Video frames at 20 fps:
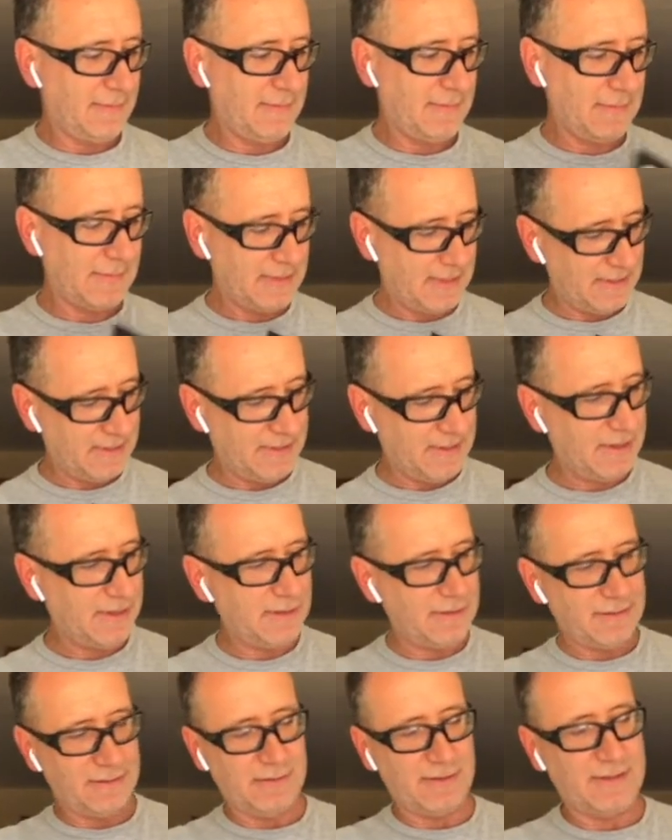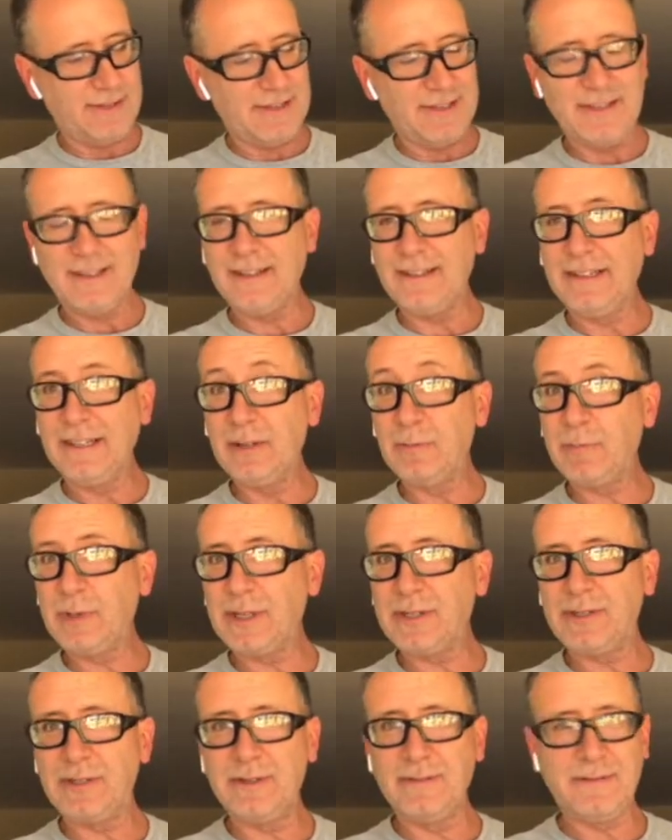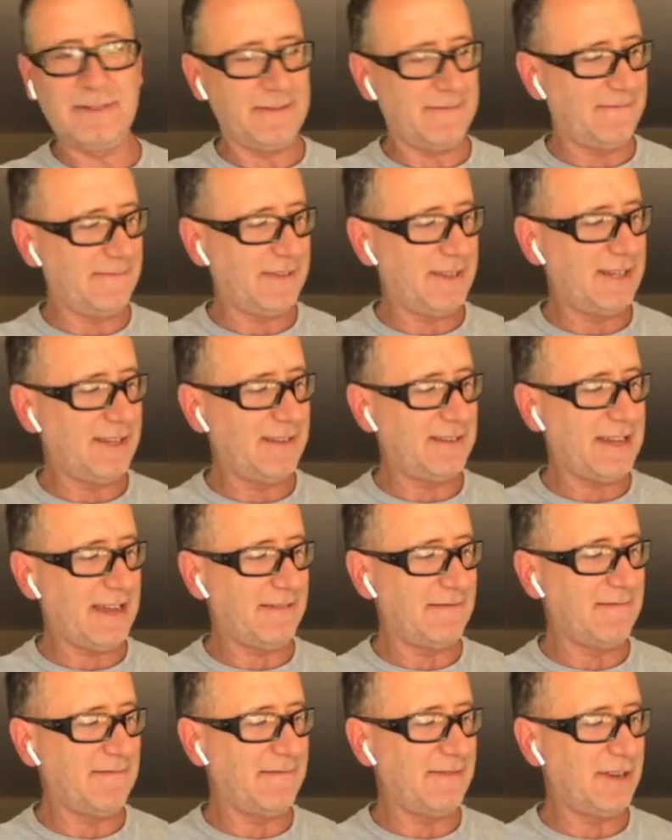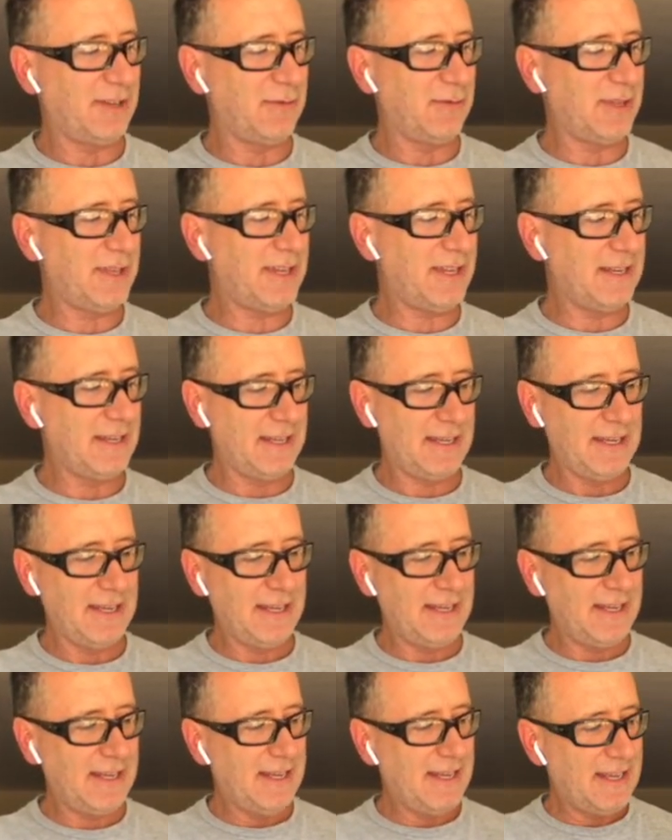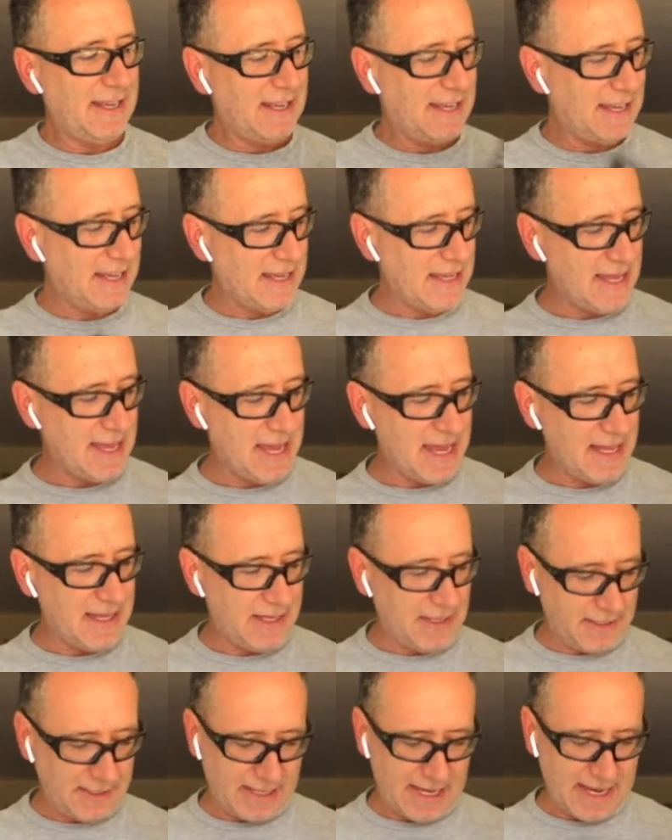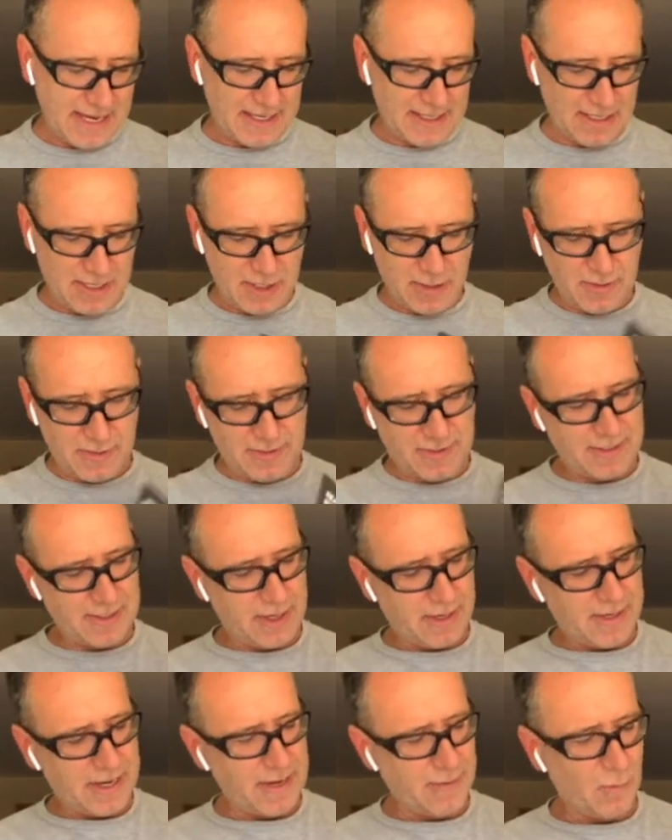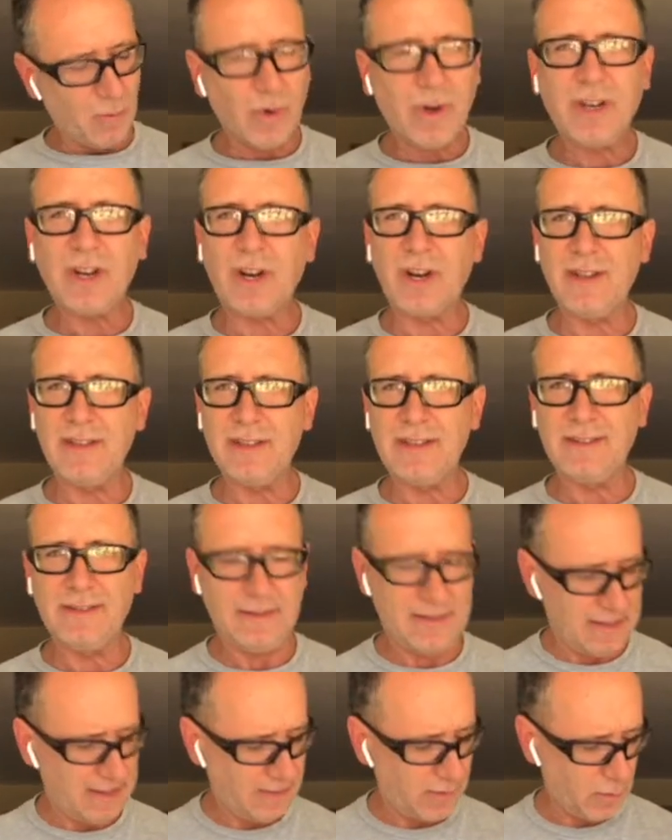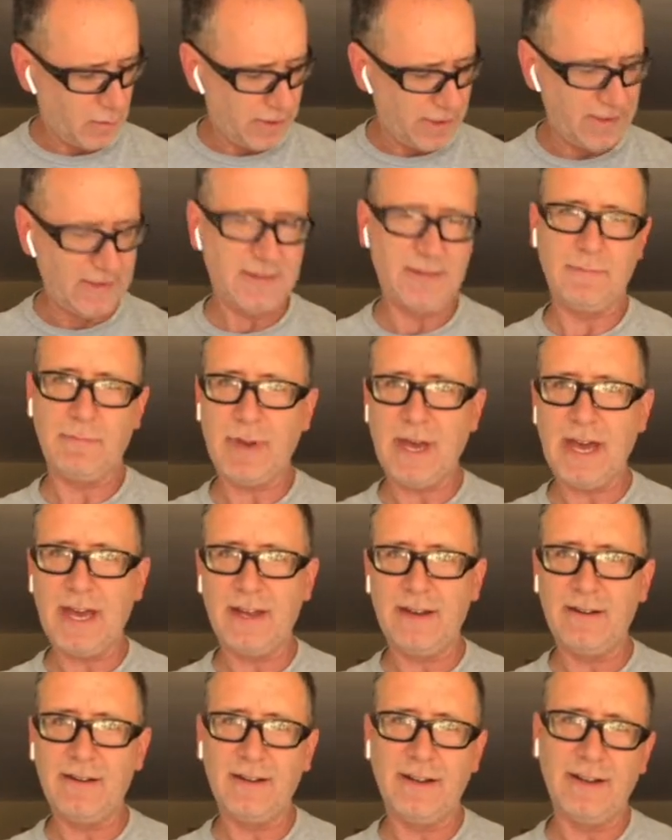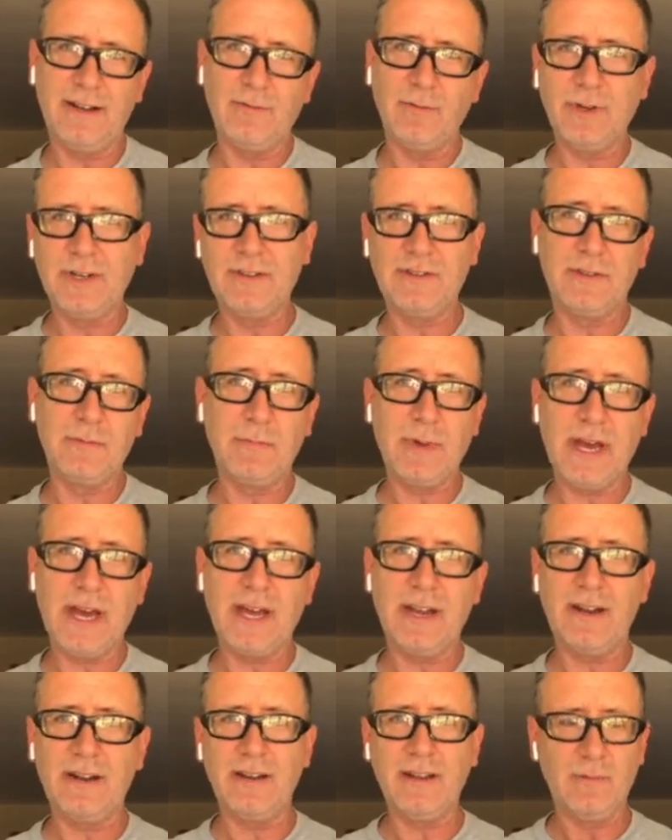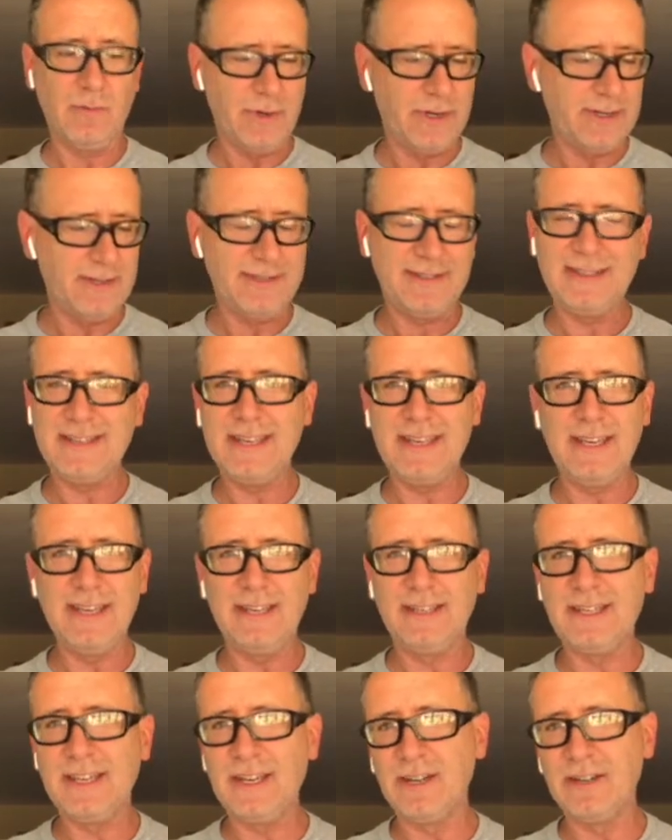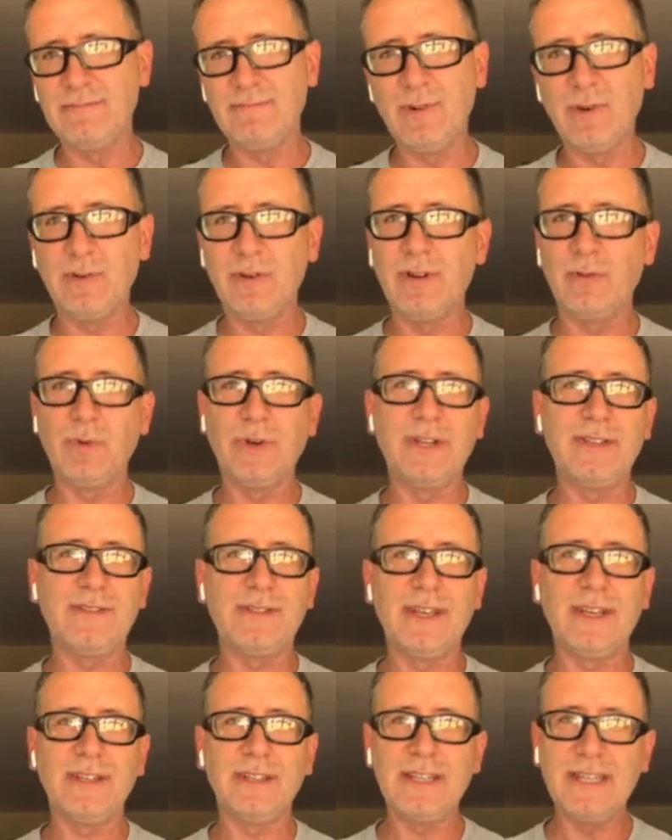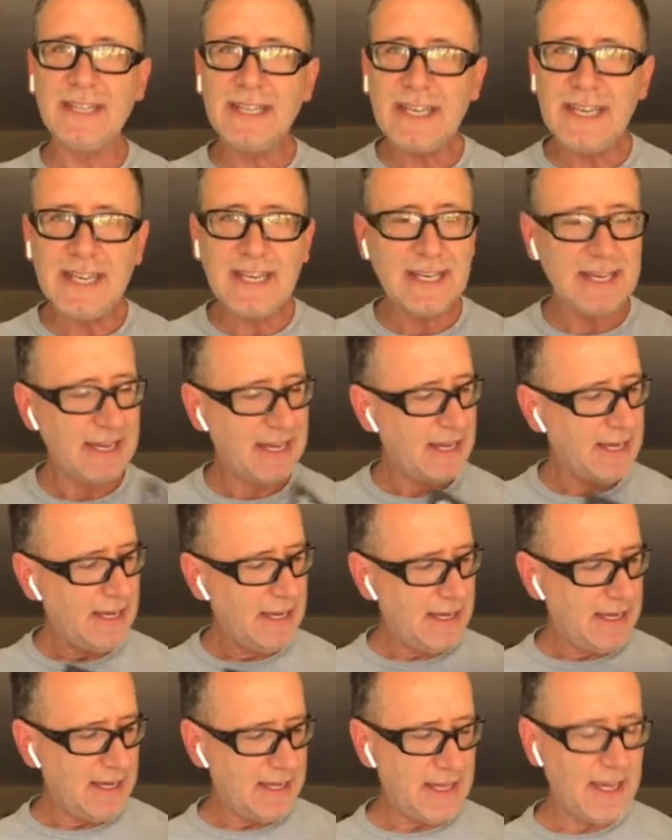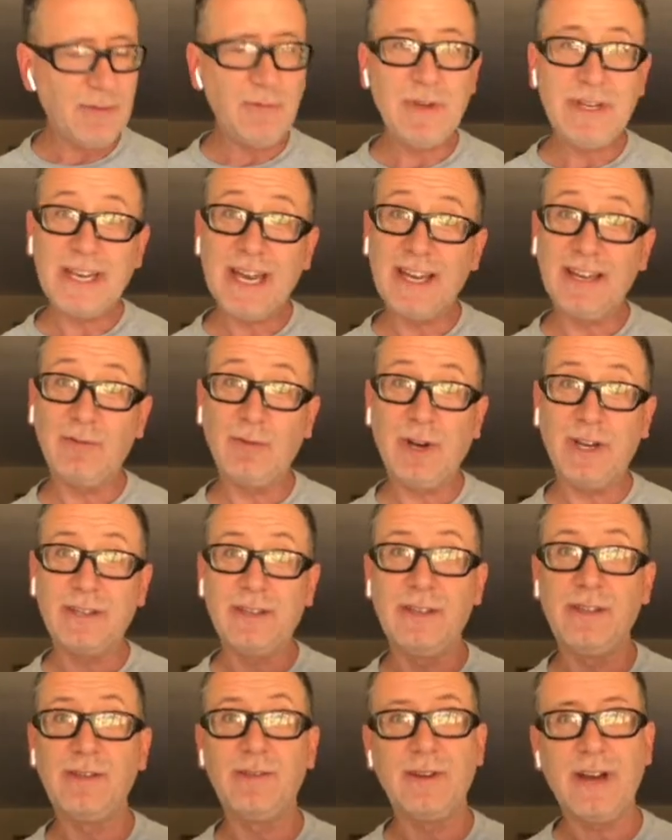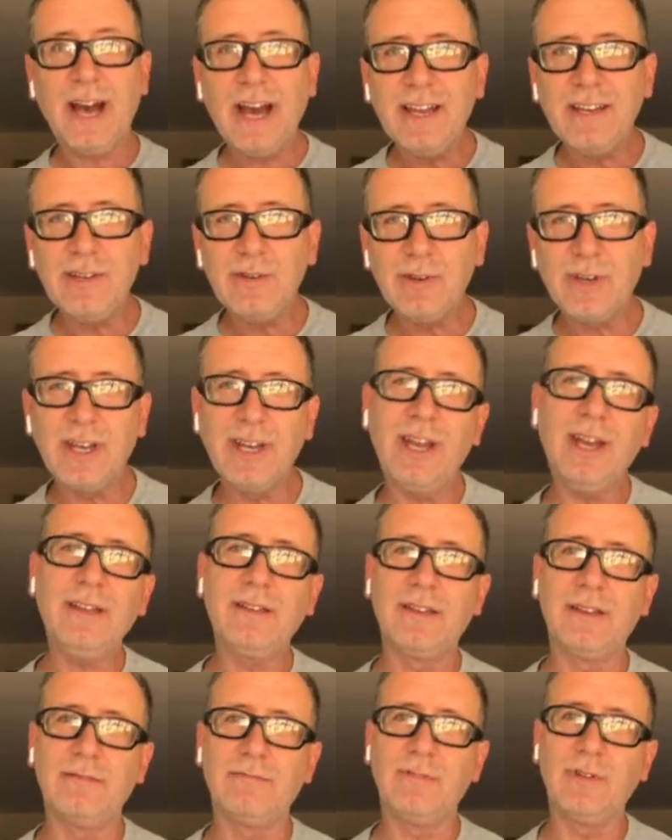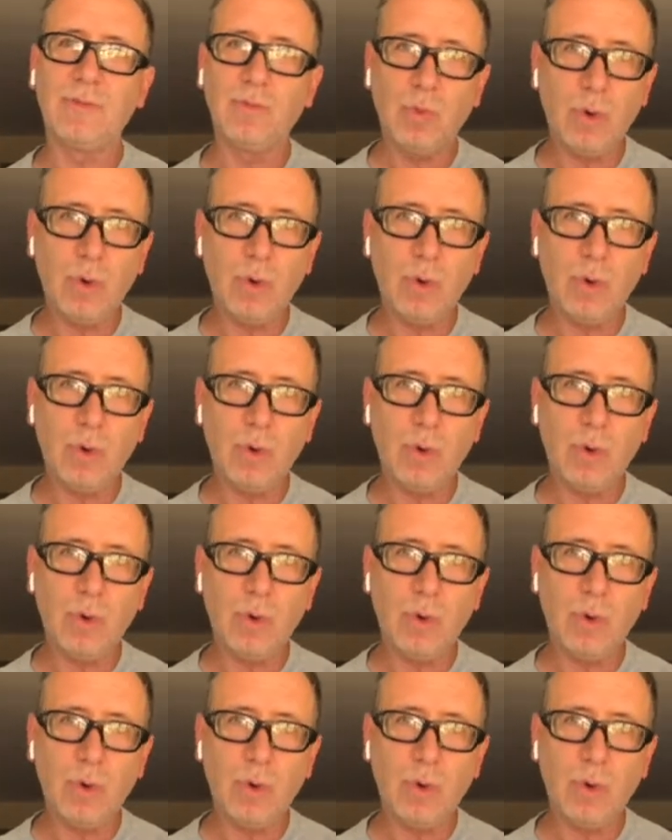It's a little picture of some kids having fun with it. And then this kind of goes, all right, what are these things? What is the battery? What is the geared motor? What is the LED? And then we kind of walk you through, how do you connect them? With